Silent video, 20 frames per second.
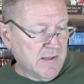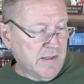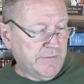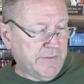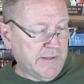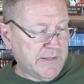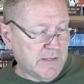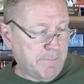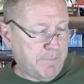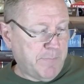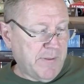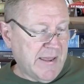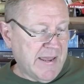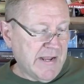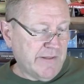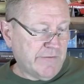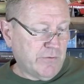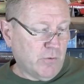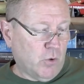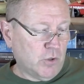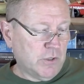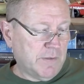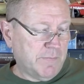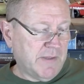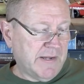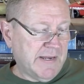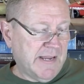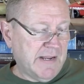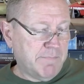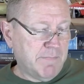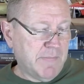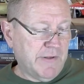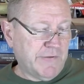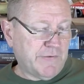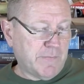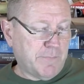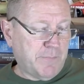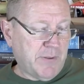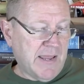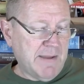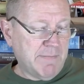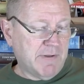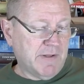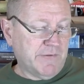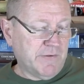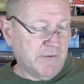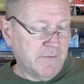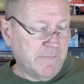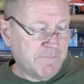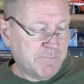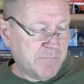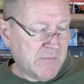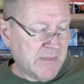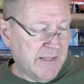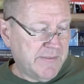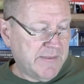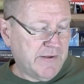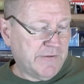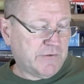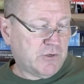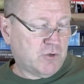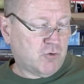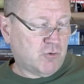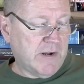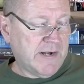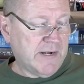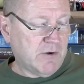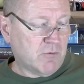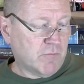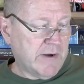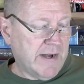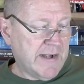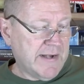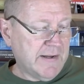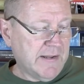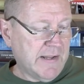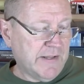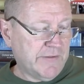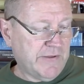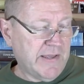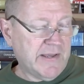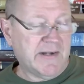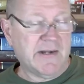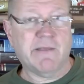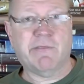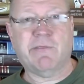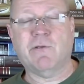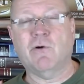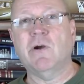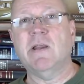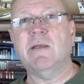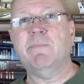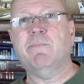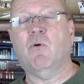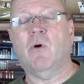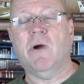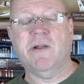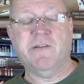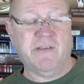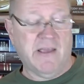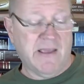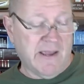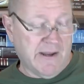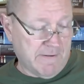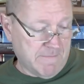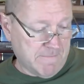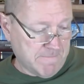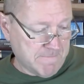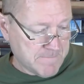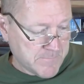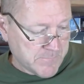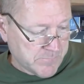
Then the bank told him that he had missed a payment and that his credit rating had taken a 30-point hit.